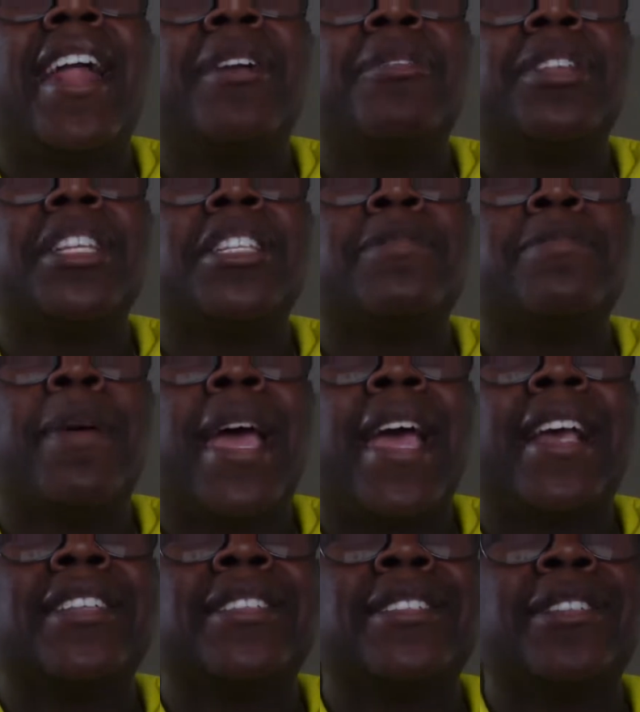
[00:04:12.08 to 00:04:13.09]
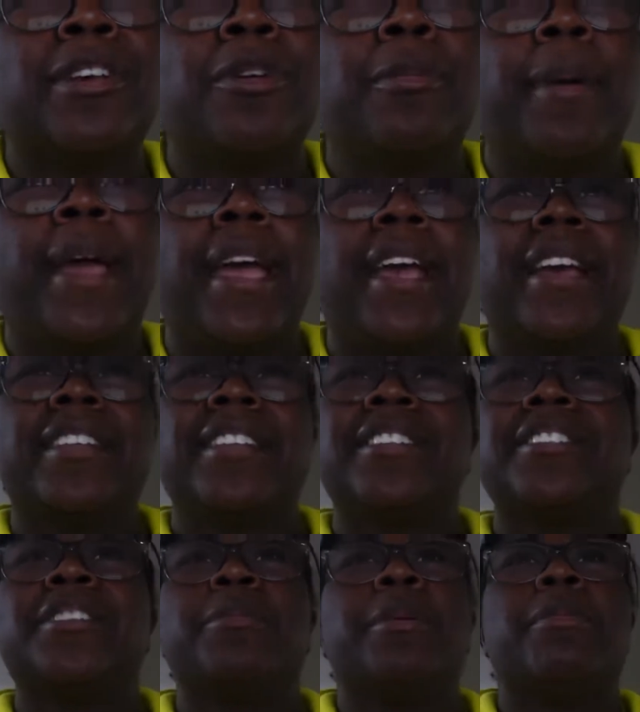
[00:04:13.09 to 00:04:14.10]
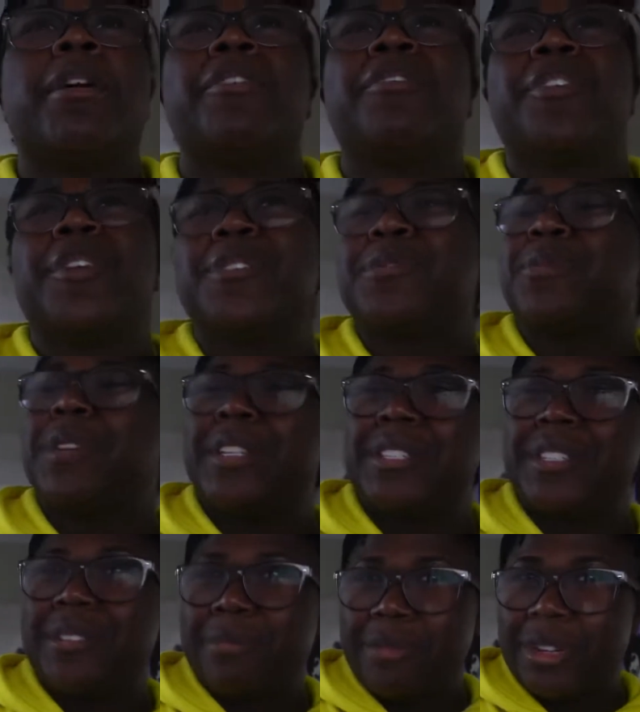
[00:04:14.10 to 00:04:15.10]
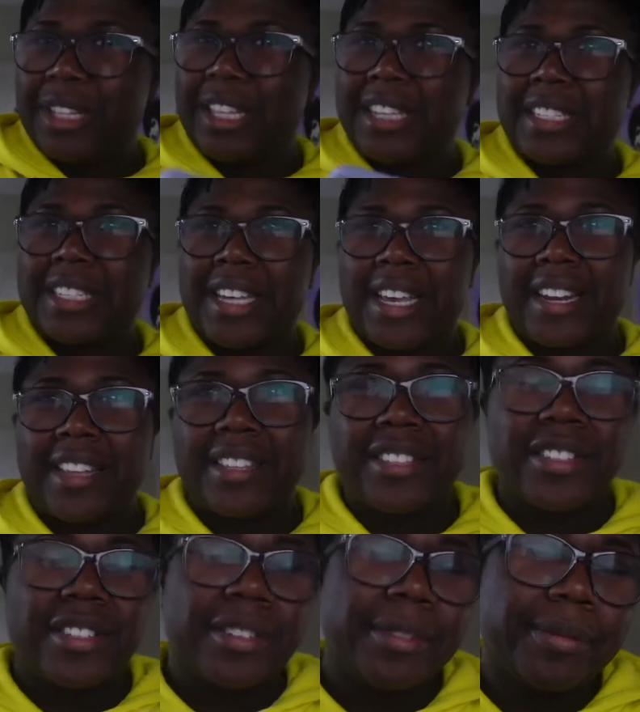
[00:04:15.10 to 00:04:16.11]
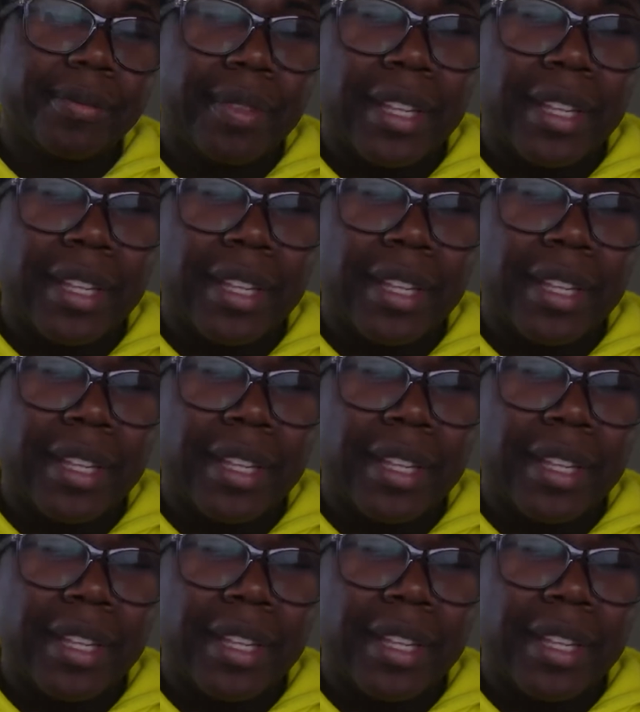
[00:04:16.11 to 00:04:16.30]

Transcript: want this bag so bad. This is gonna be my first one, so I'm really excited. So, all